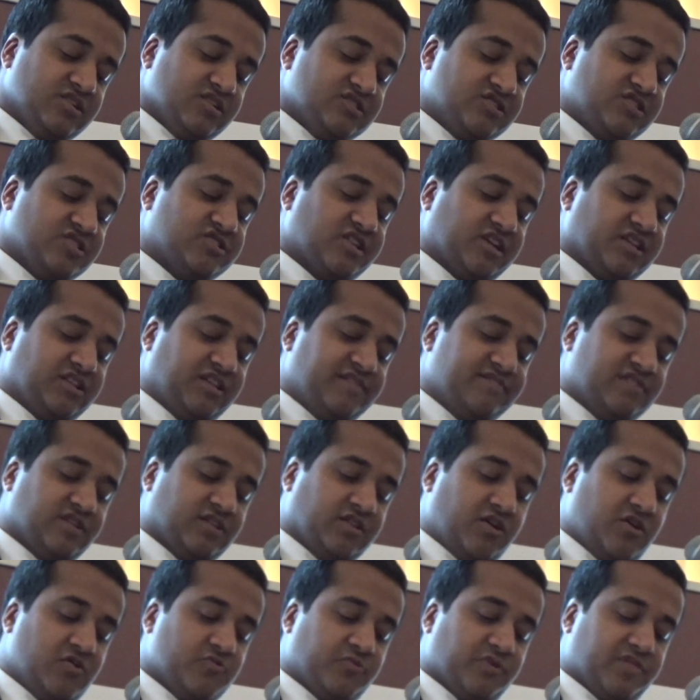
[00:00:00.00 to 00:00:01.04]
Since I lived
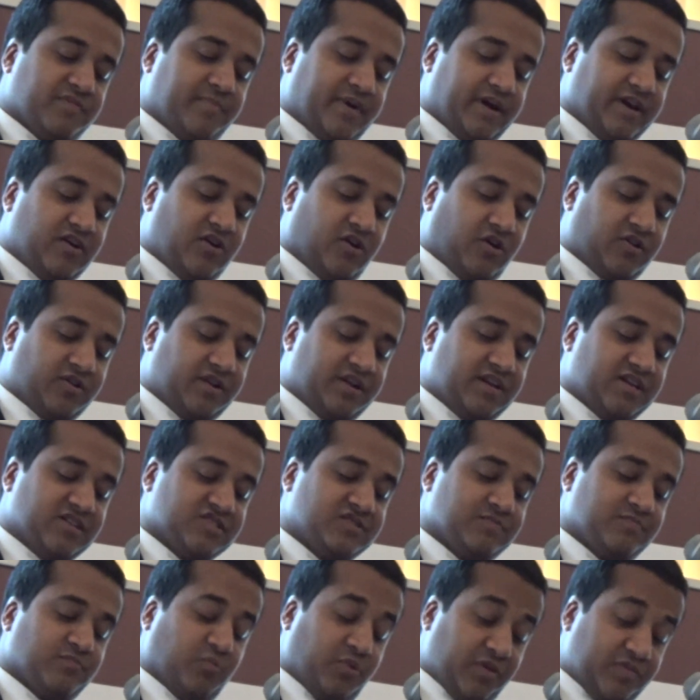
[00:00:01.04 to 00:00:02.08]
alone with my,
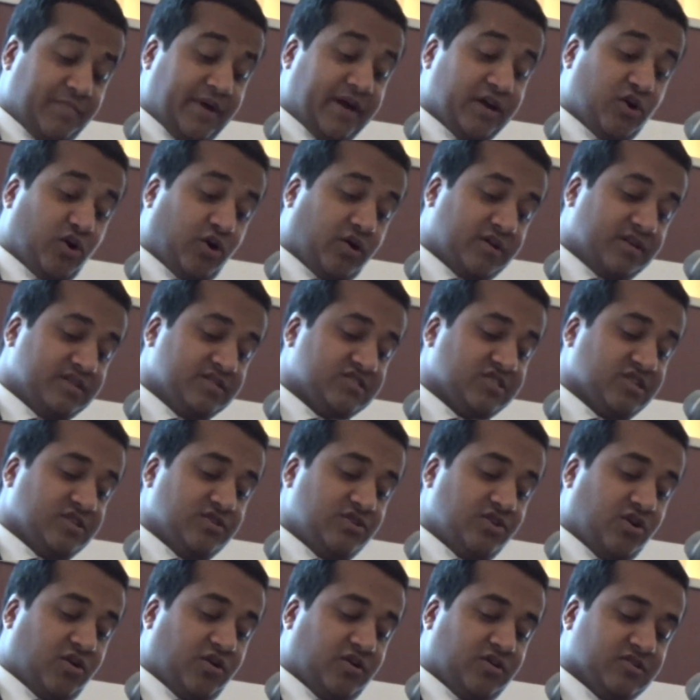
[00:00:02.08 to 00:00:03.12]
garden, with my gardens and
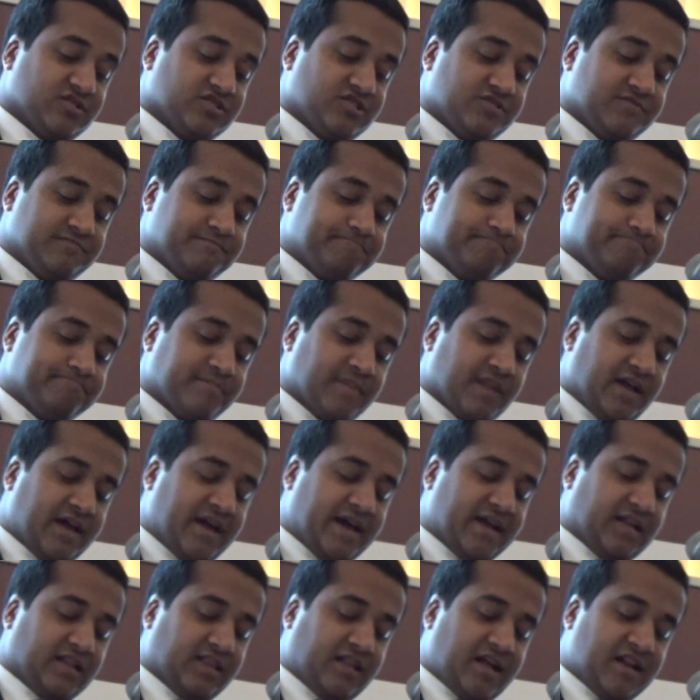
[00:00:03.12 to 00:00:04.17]
dogs, I
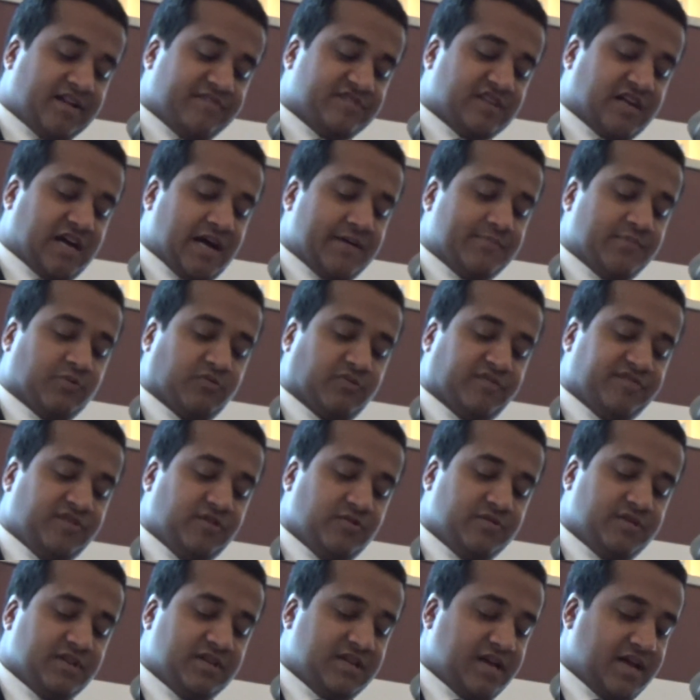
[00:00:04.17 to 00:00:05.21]
had a lot of time to
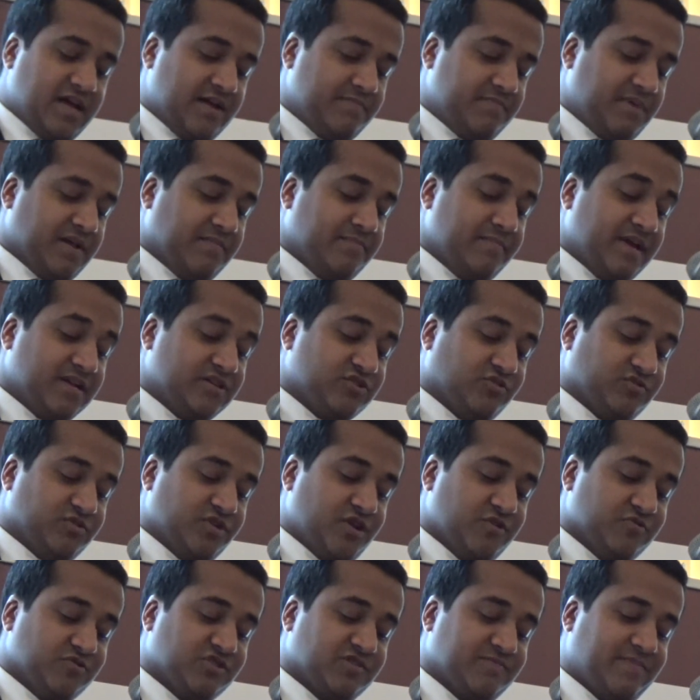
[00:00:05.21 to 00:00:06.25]
review the day and make mental
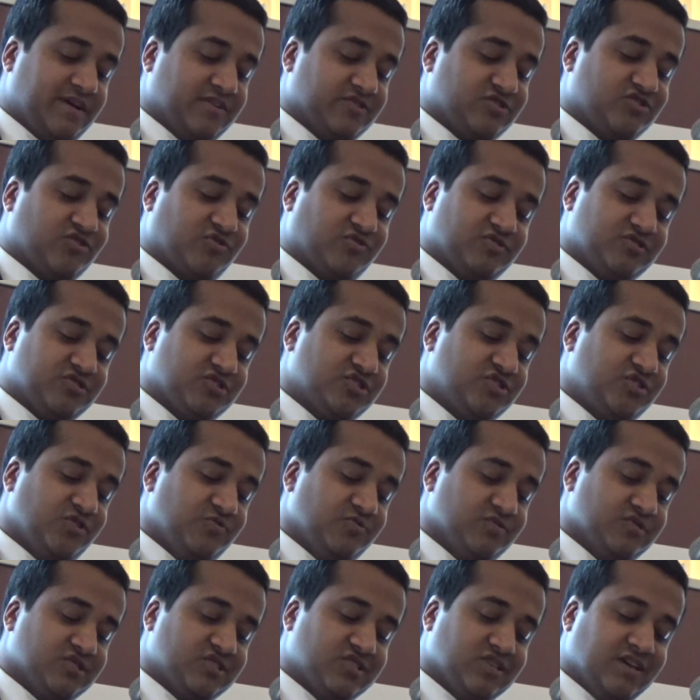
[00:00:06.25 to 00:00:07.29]
notes about certain
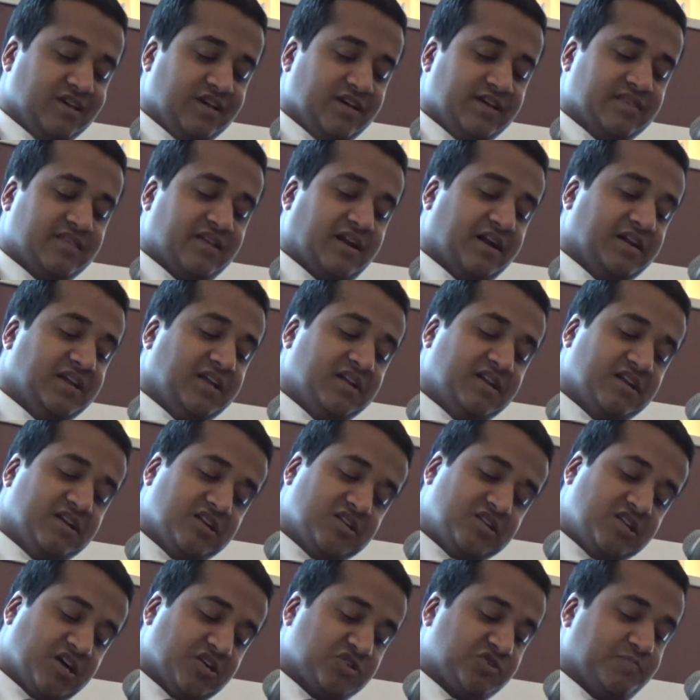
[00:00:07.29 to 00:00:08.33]
students that I
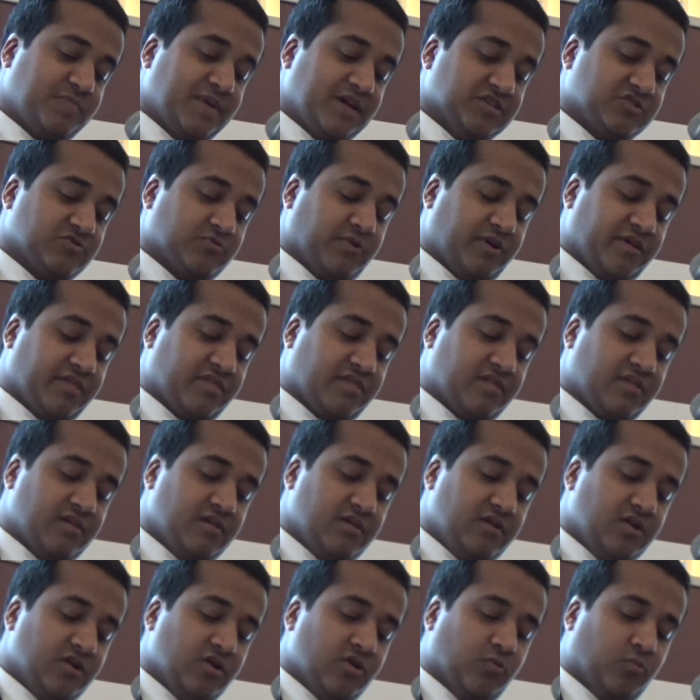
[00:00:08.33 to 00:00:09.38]
needed to touch base with,
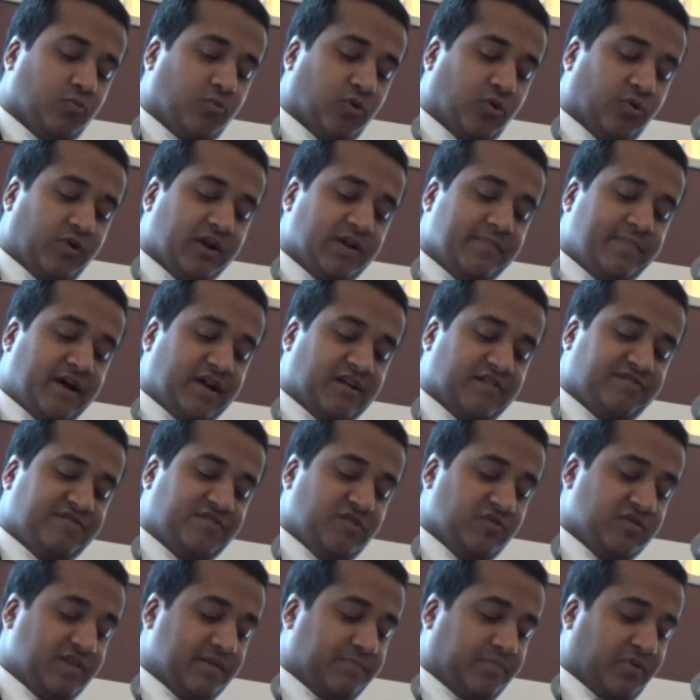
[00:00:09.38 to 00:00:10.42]
worried about
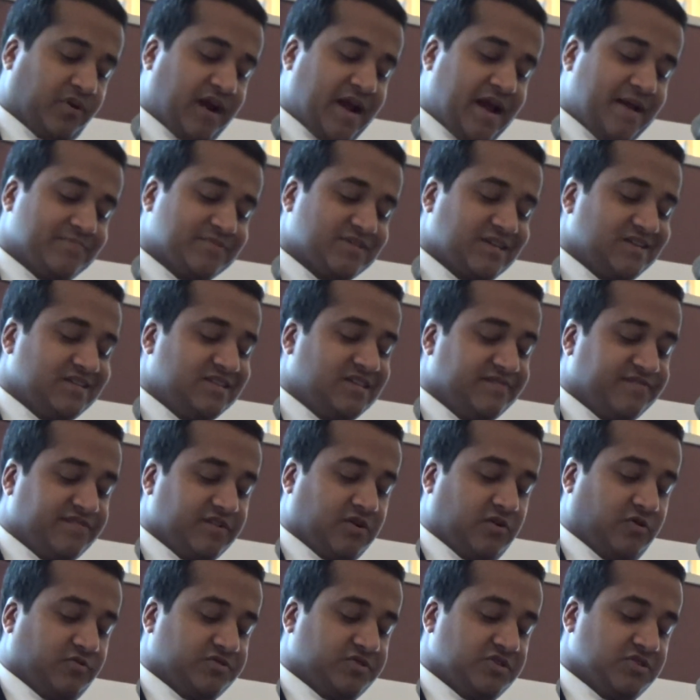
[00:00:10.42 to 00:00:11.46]
a few that perhaps had
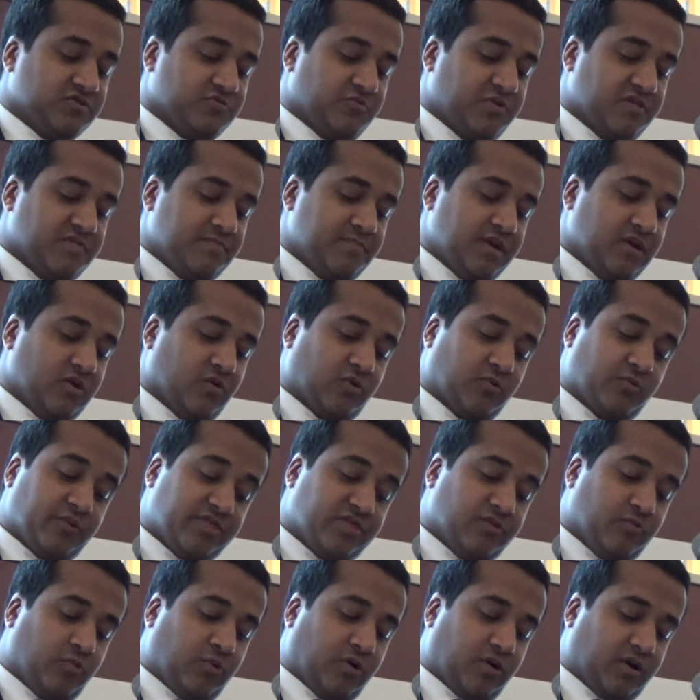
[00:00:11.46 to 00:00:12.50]
difficulties with me or
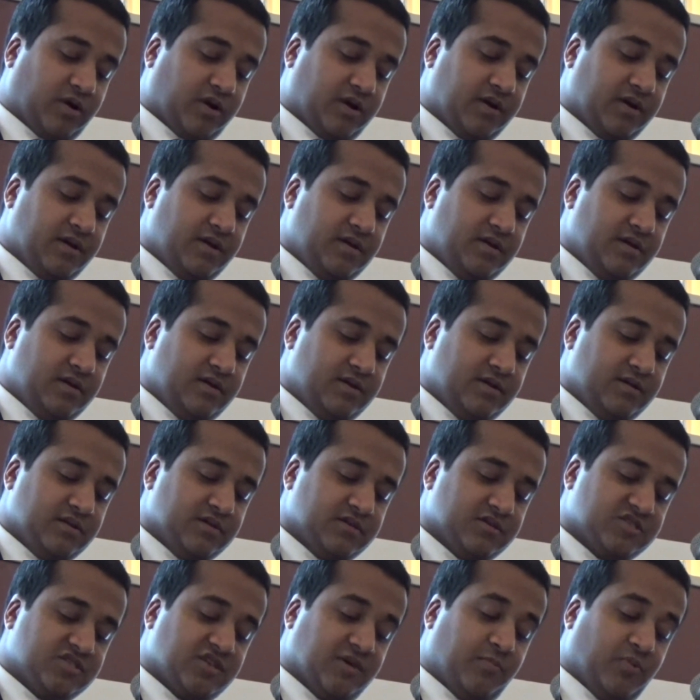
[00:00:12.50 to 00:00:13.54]
with the work,
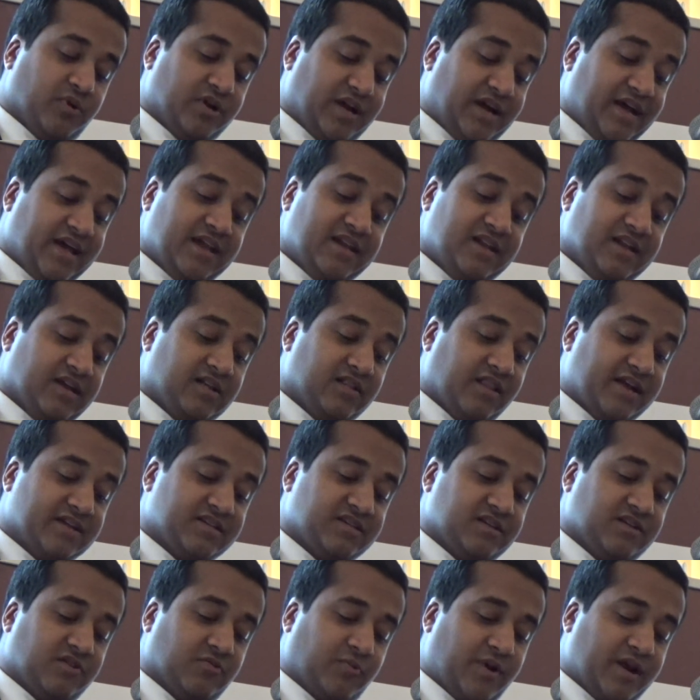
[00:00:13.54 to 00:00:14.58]
someone I had
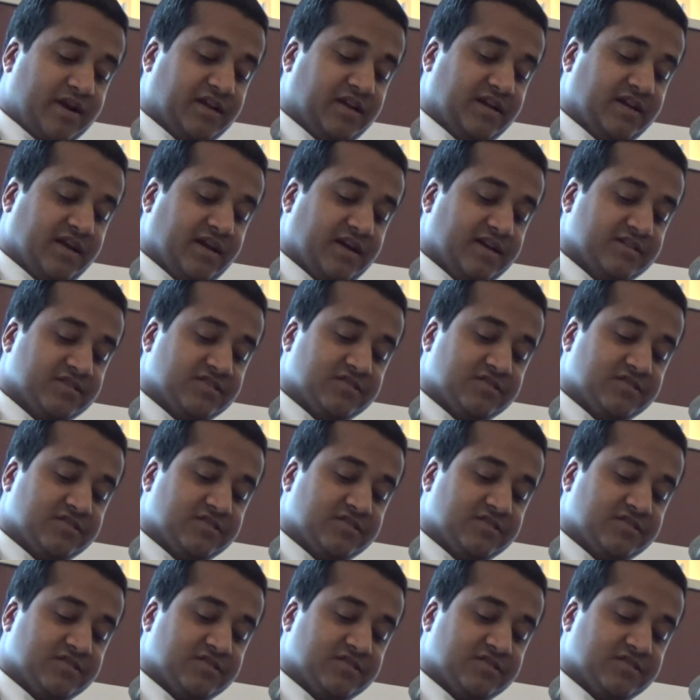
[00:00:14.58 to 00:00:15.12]
neglected to recognize.